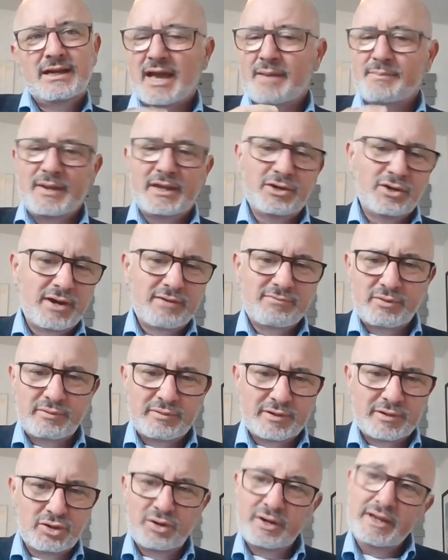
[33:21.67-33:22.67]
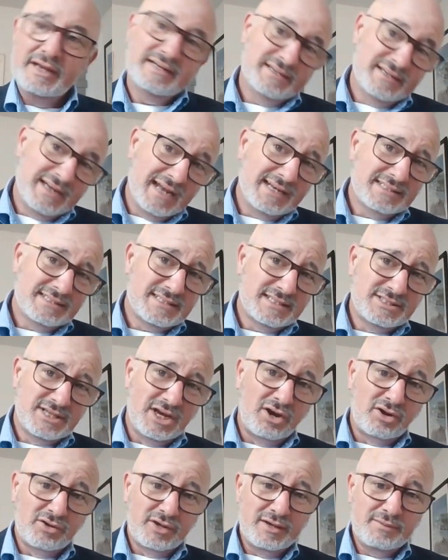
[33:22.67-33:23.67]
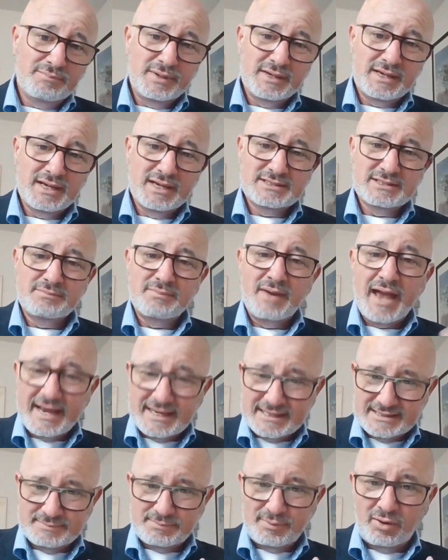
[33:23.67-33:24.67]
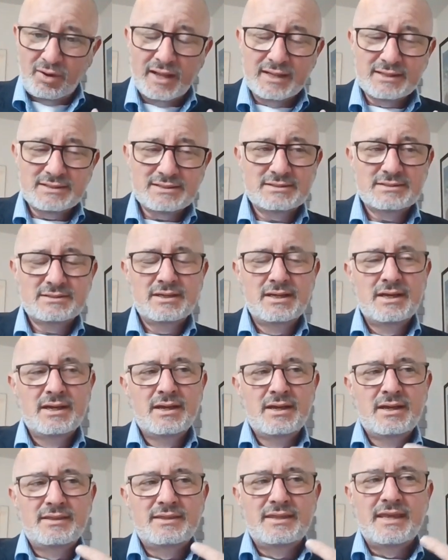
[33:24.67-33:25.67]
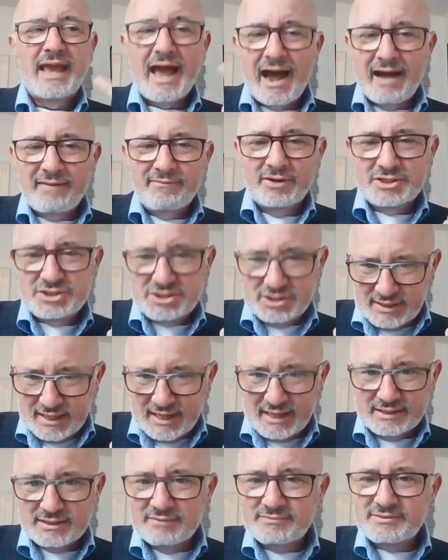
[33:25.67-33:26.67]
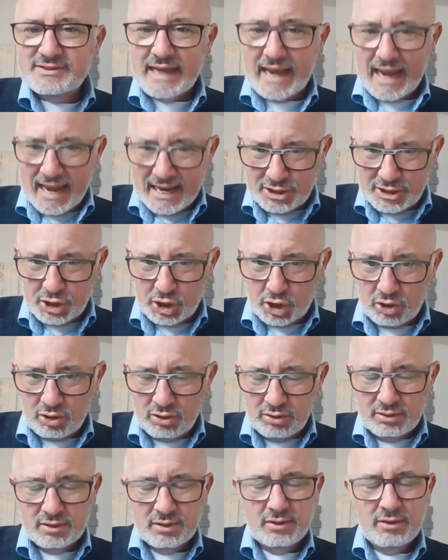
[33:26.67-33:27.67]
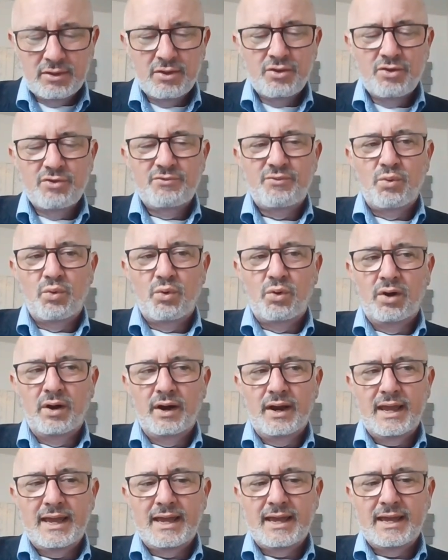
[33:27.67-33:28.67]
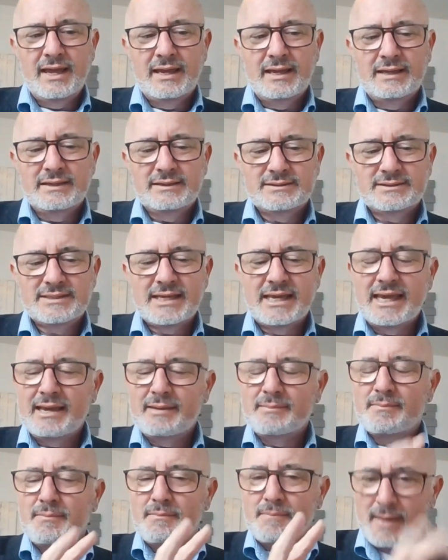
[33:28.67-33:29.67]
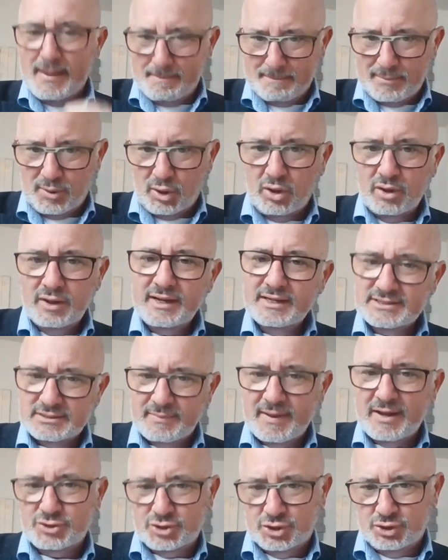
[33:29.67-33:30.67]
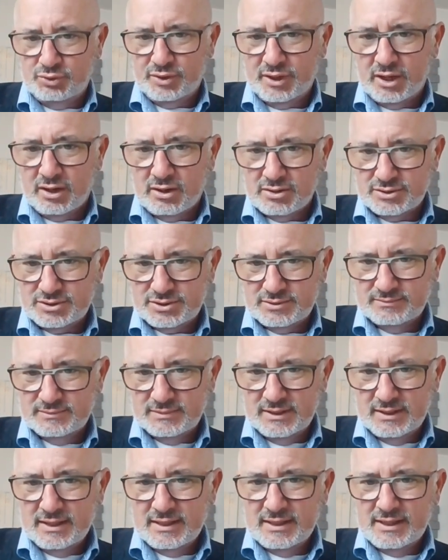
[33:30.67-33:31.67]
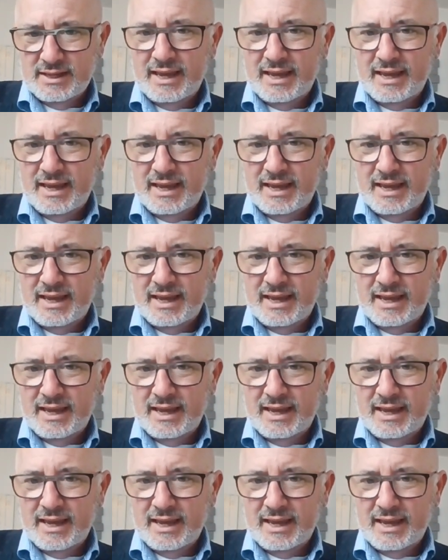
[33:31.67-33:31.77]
Does that mean you're never recruiting? Not necessarily, because in my experience, the average length of tenure for a team member is about two years.